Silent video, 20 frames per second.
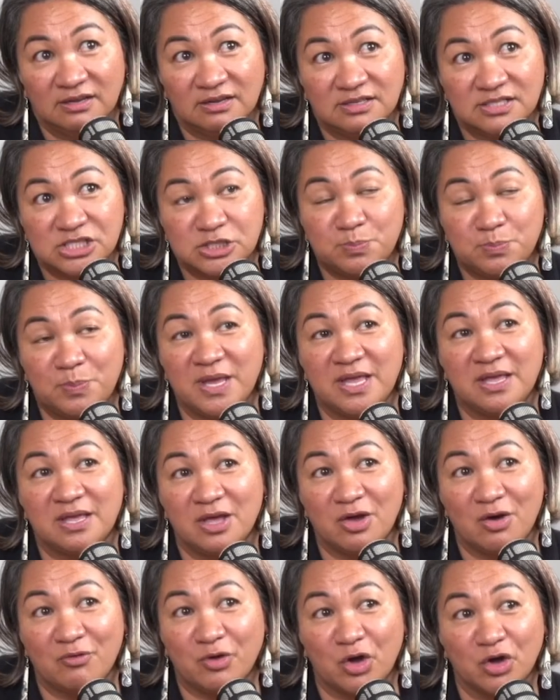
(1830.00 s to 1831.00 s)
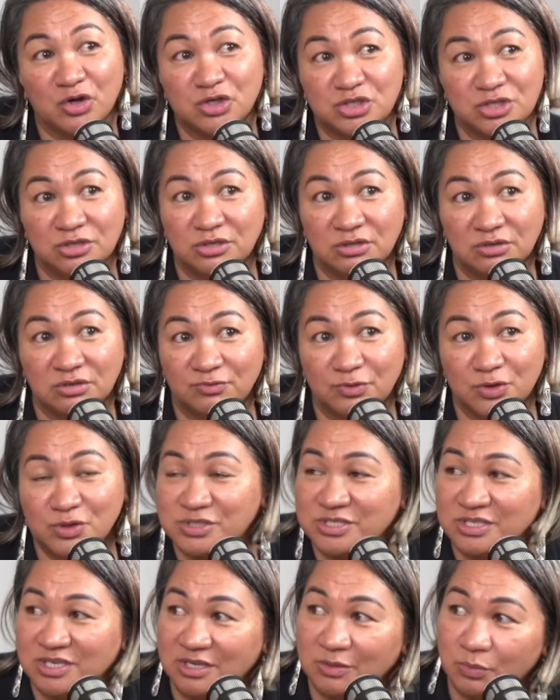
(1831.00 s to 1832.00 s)
speaking of going to
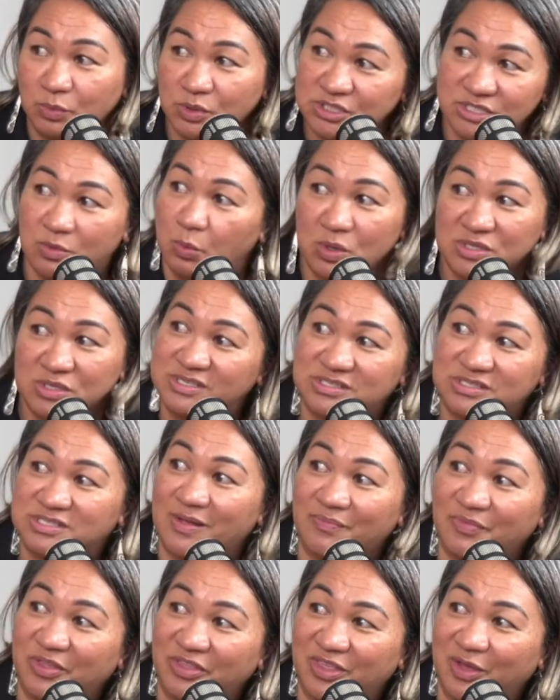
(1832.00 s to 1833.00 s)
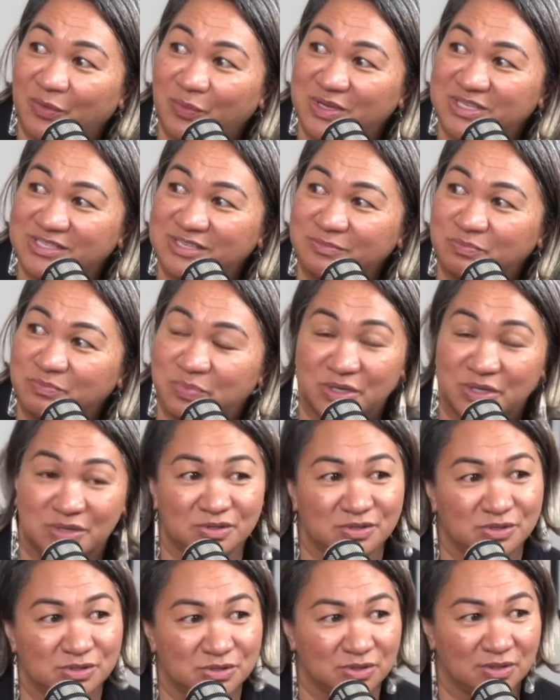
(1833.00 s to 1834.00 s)
university wasn't something that we did,
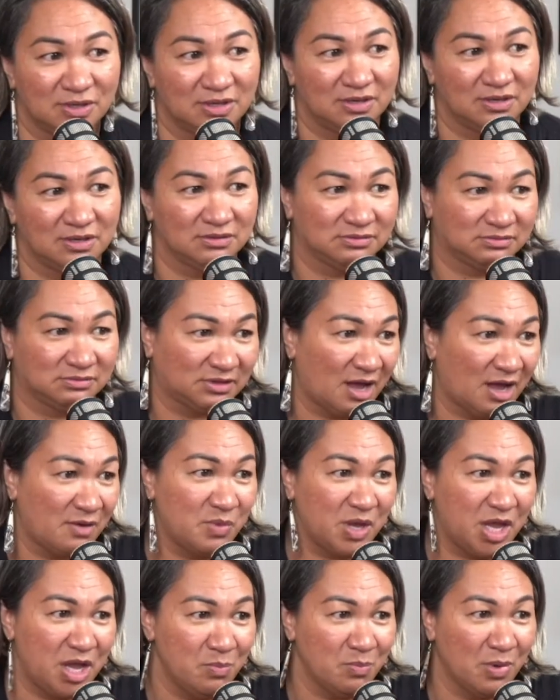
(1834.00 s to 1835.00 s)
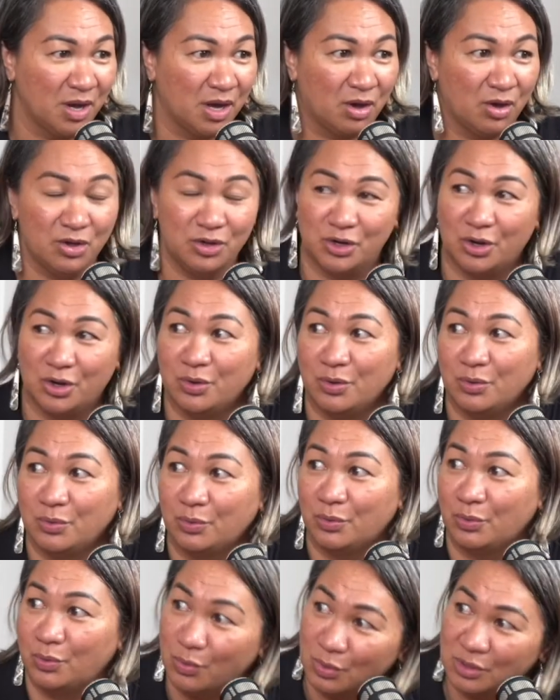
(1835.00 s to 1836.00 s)
because Tāmaki Makaurau,
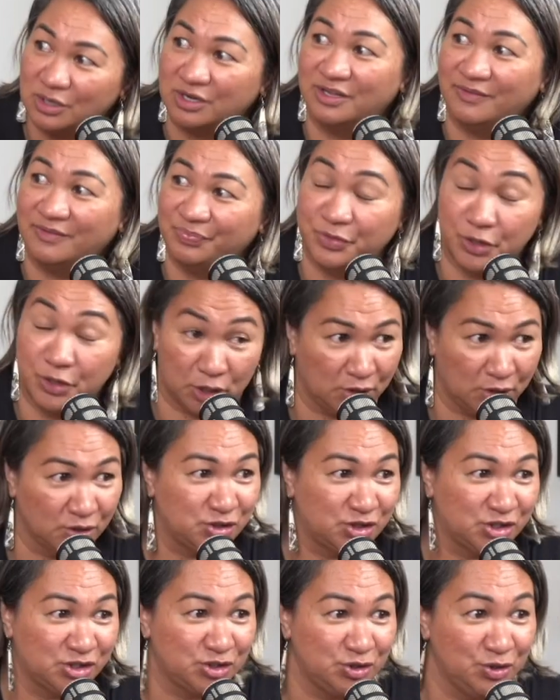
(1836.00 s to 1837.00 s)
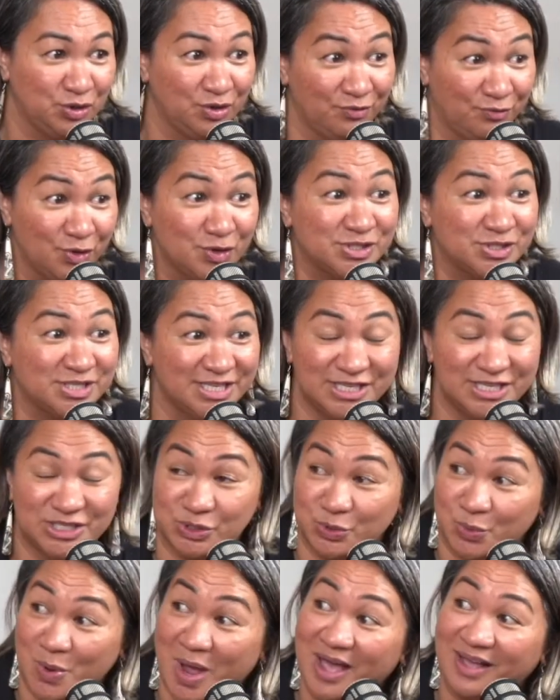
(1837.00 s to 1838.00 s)
Auckland, the closest university
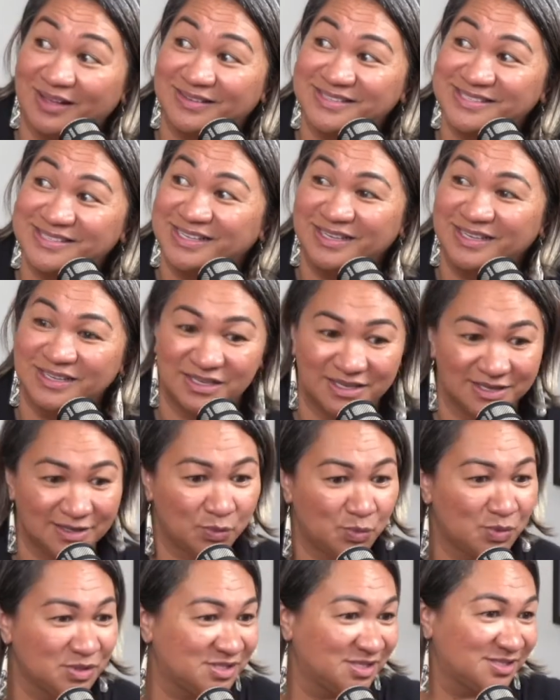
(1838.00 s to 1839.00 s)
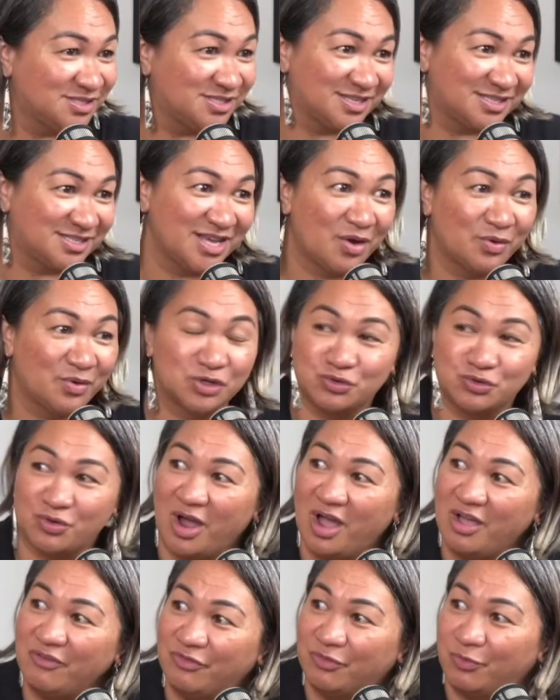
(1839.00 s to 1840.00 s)
to us, was a 6-hour
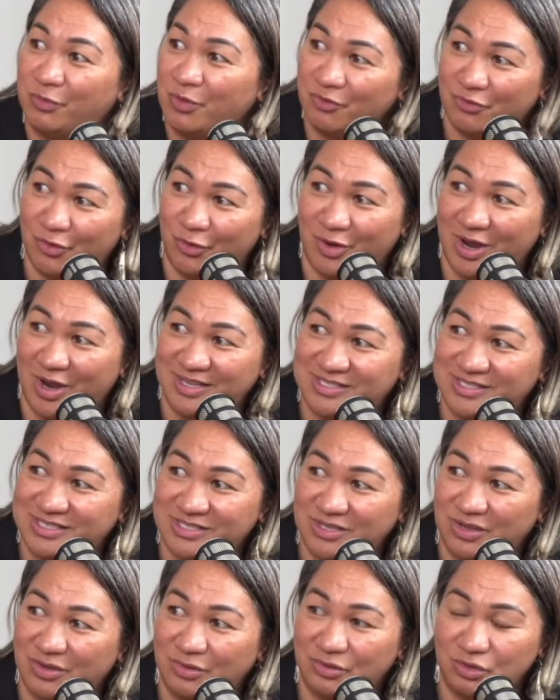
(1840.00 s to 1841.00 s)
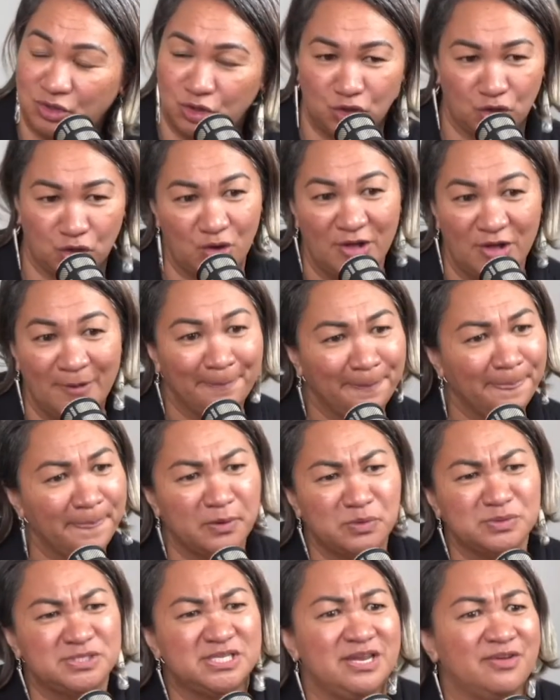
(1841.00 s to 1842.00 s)
drive for us. So, it
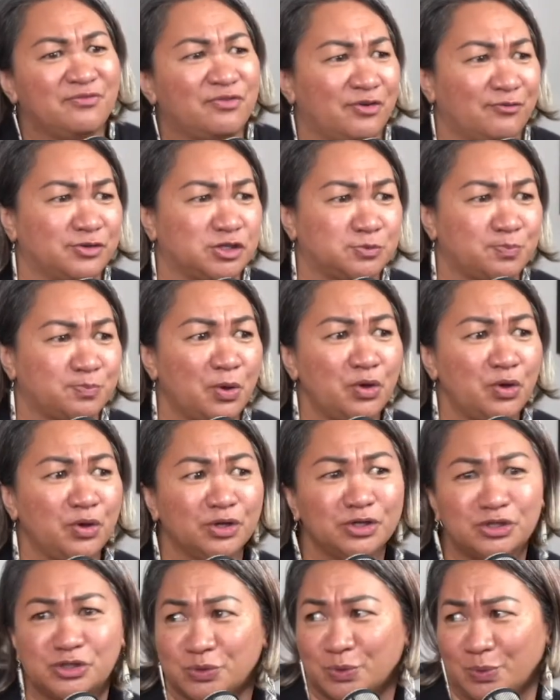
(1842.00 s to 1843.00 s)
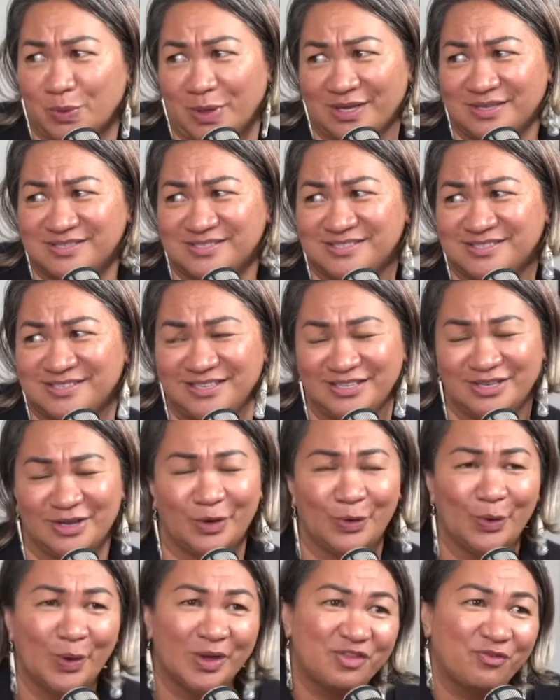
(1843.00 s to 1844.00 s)
was never ever spoken to us,
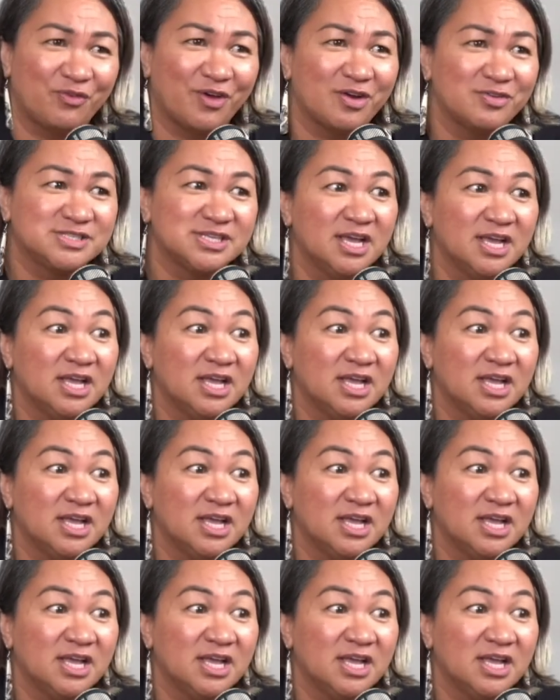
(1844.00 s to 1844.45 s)
as far as